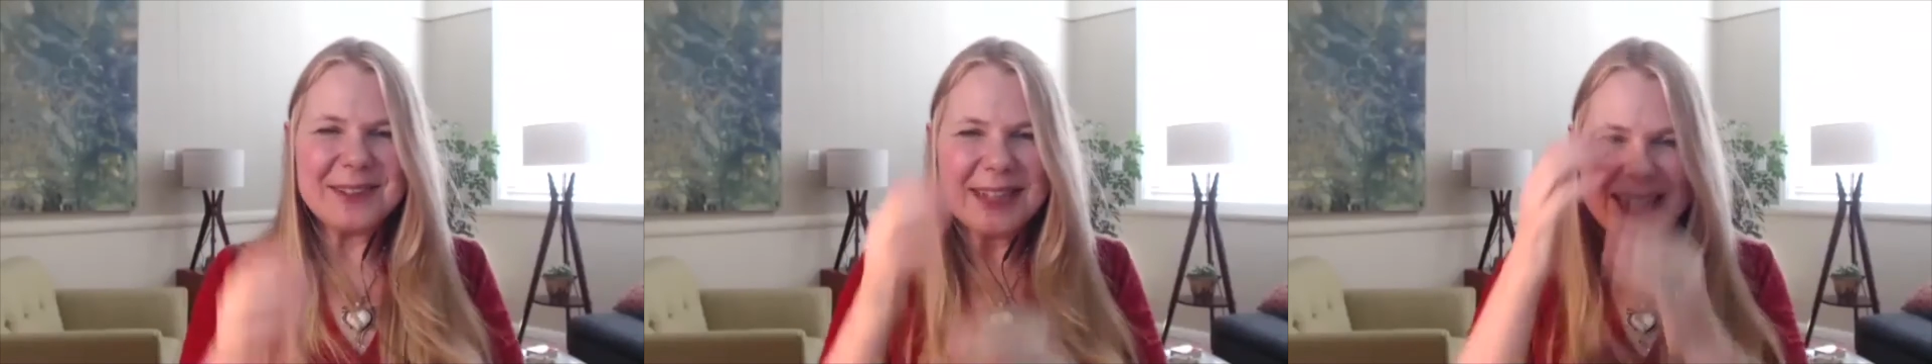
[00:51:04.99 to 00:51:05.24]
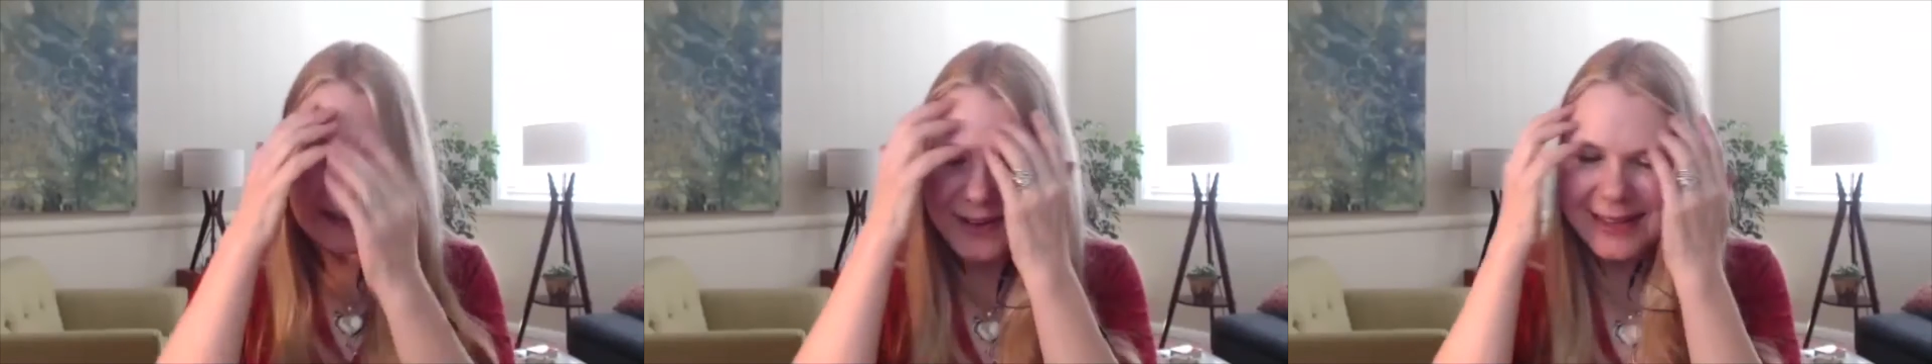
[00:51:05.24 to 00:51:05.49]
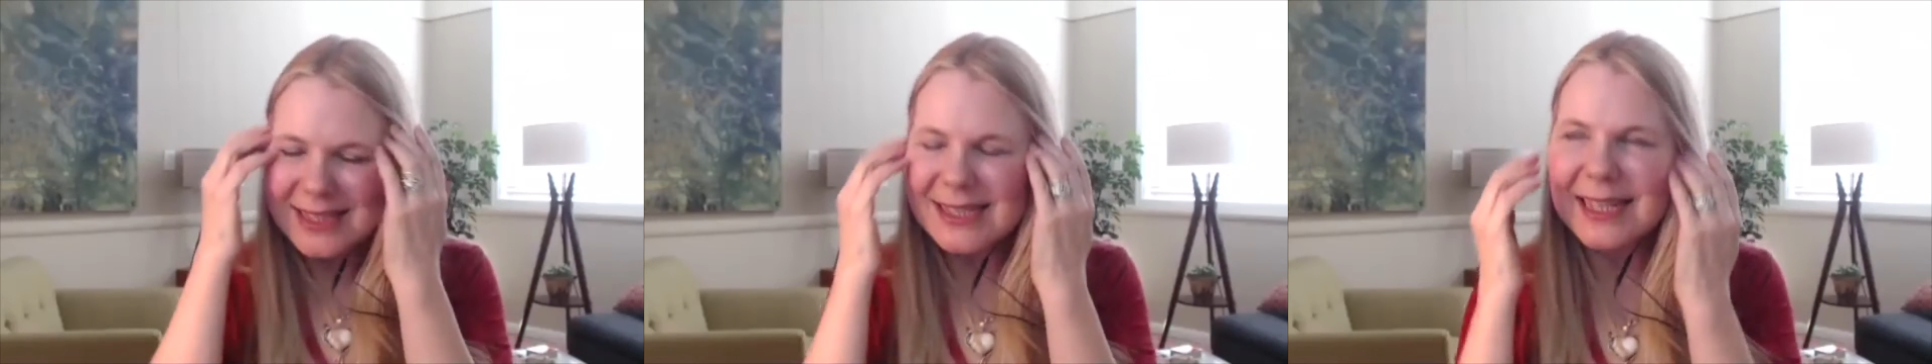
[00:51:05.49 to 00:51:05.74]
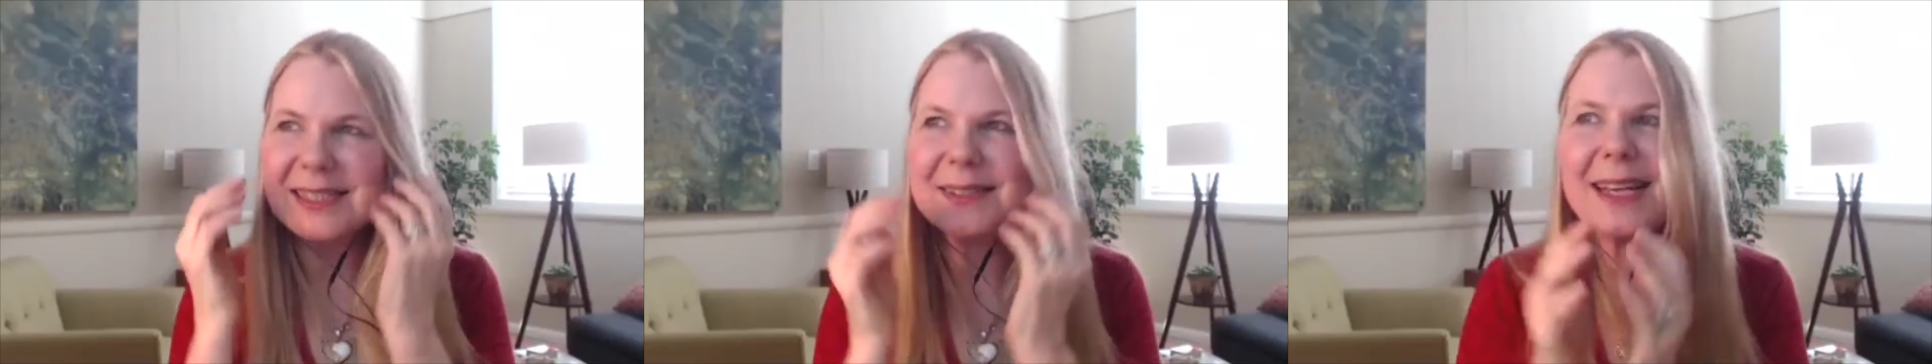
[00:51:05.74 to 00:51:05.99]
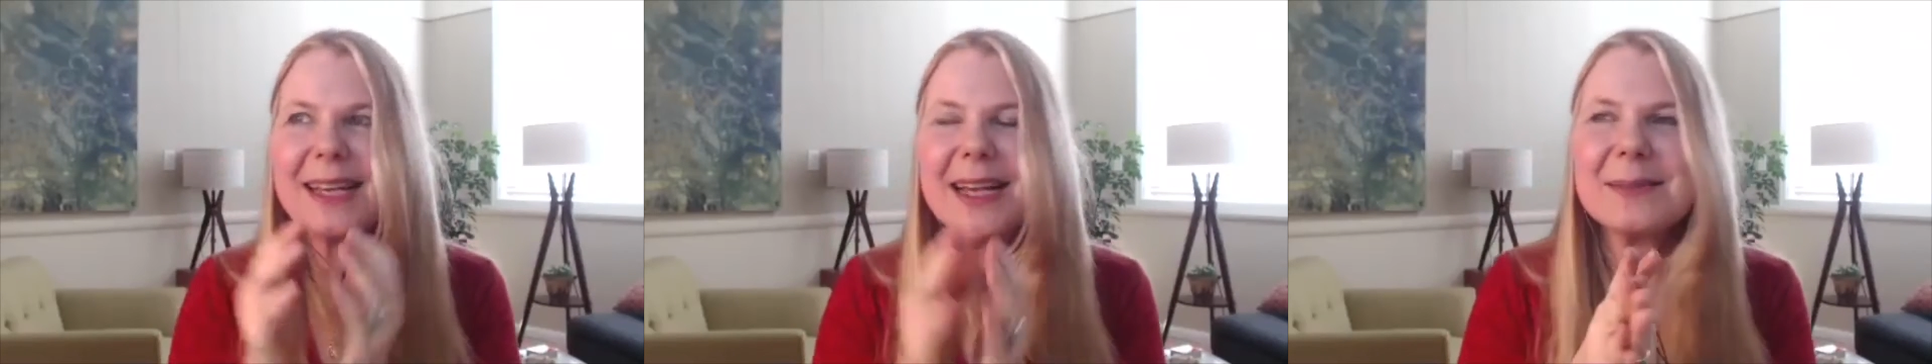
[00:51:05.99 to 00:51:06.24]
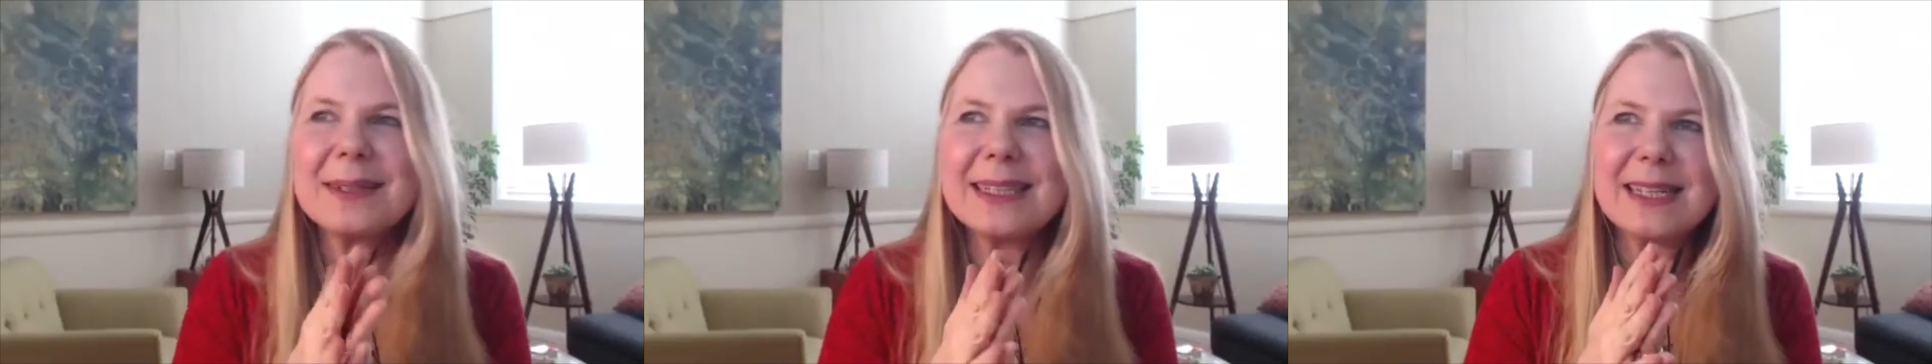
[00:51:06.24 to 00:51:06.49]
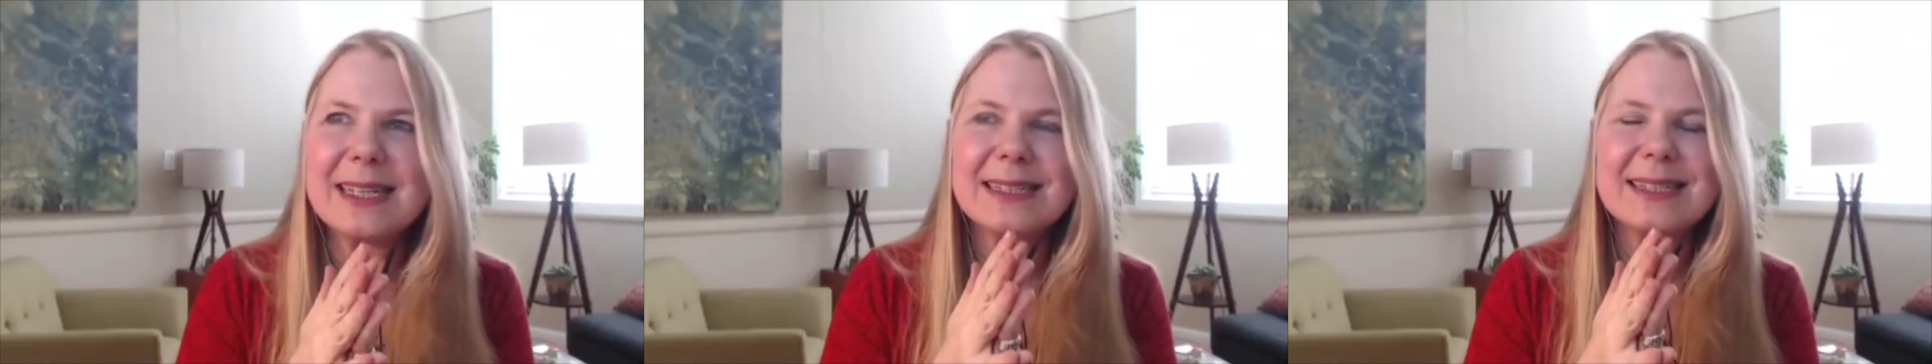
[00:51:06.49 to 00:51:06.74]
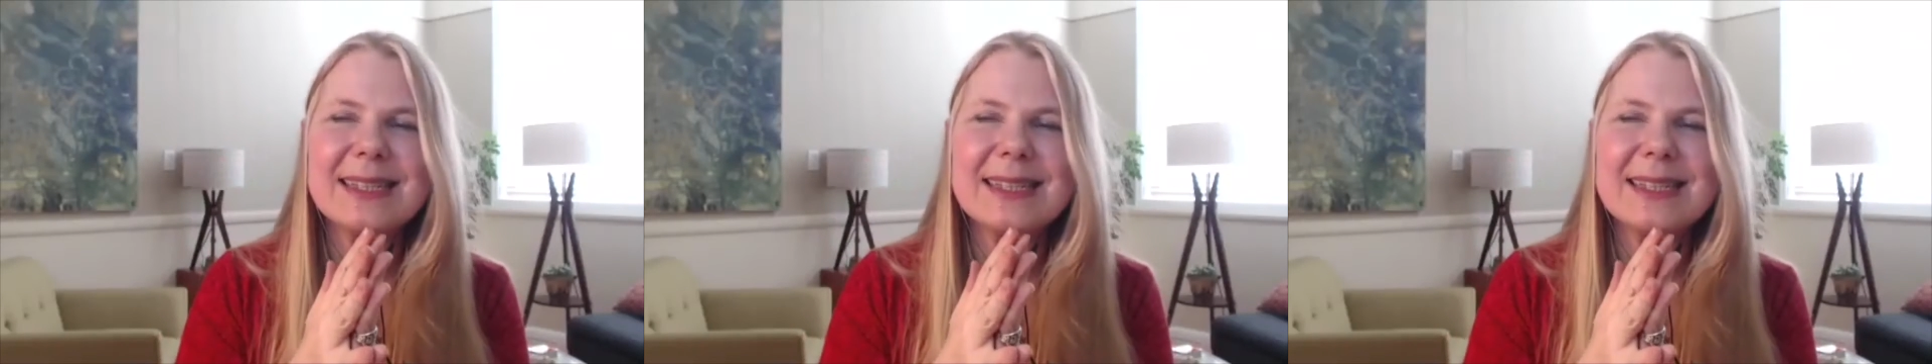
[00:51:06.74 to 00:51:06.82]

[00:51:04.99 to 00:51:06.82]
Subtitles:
And I find this exercise really does